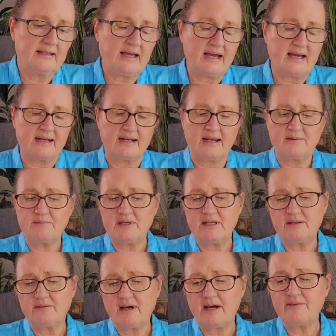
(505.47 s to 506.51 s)
And I
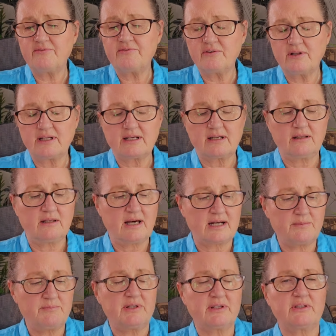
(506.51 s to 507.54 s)
mean, I feel like a lot
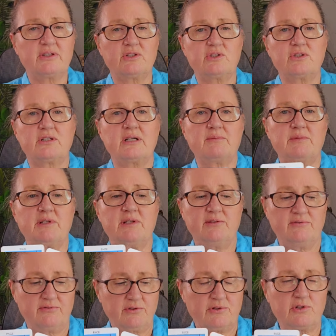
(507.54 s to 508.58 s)
of big things are coming in
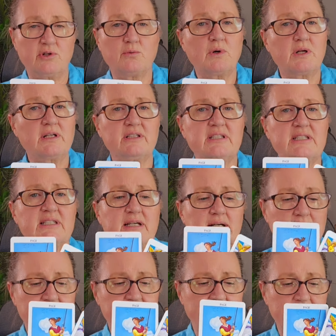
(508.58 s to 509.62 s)
for you. You're one of the
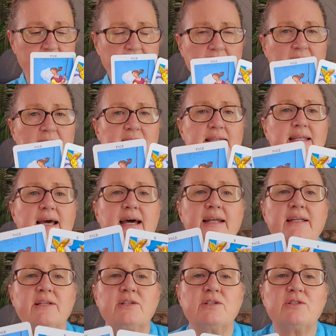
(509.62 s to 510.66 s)
signs, and
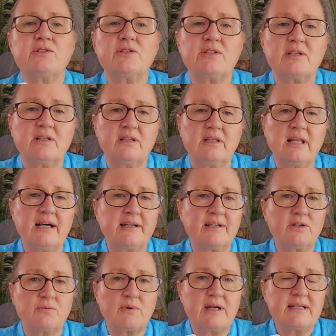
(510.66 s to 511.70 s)
that is luck
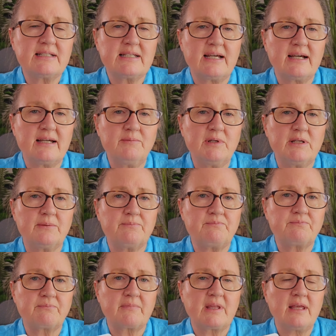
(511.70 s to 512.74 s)
and right timing.
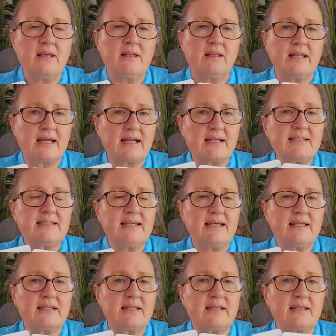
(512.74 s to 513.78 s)
Like I
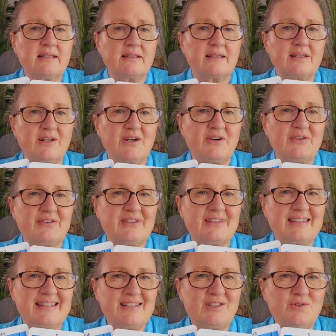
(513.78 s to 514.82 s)
said, you know,
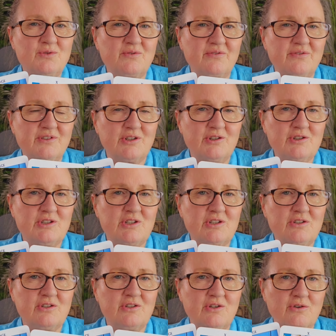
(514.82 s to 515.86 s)
this turns
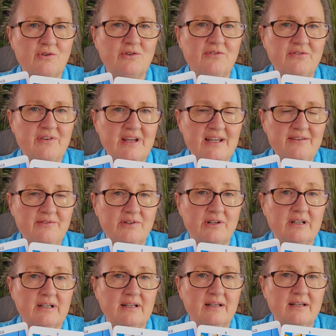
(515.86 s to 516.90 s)
in your
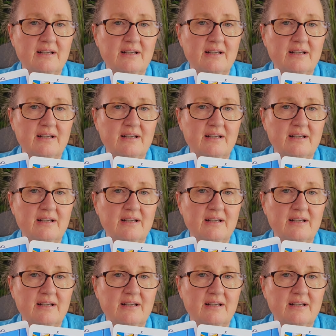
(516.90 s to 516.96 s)
favor.